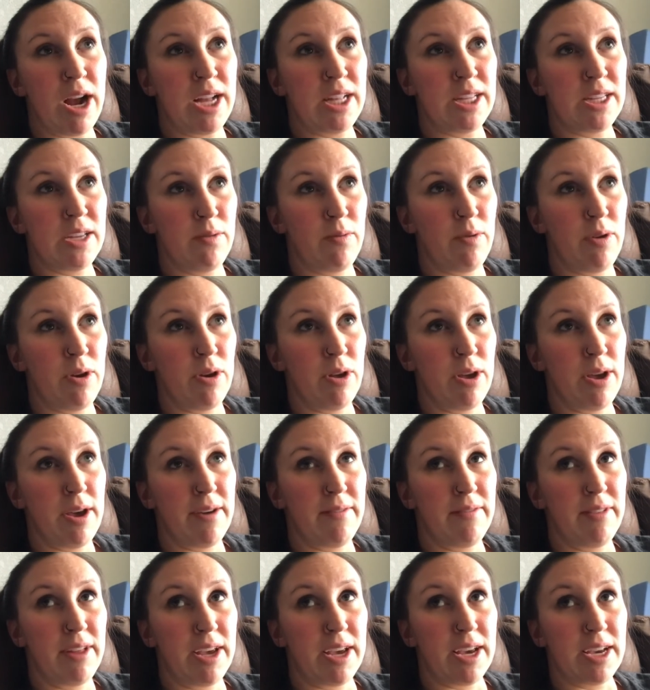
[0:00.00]
said we only have
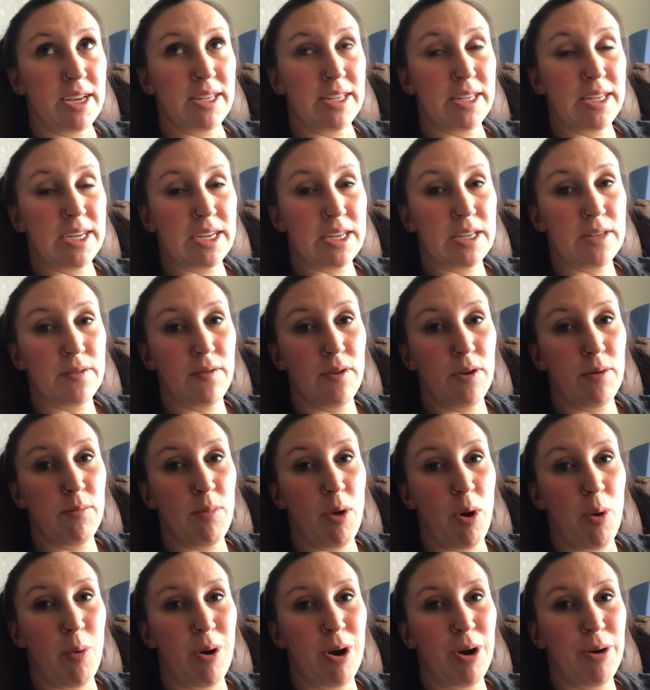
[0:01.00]
like a six foot
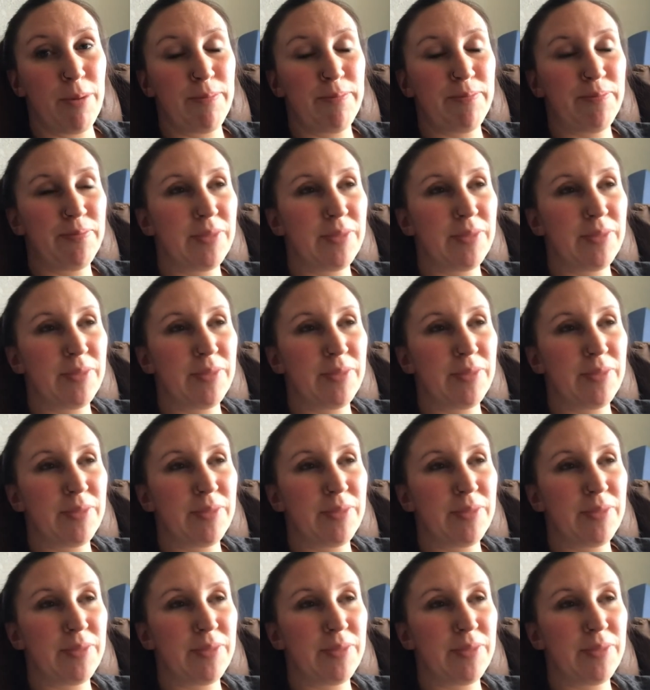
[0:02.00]
mower.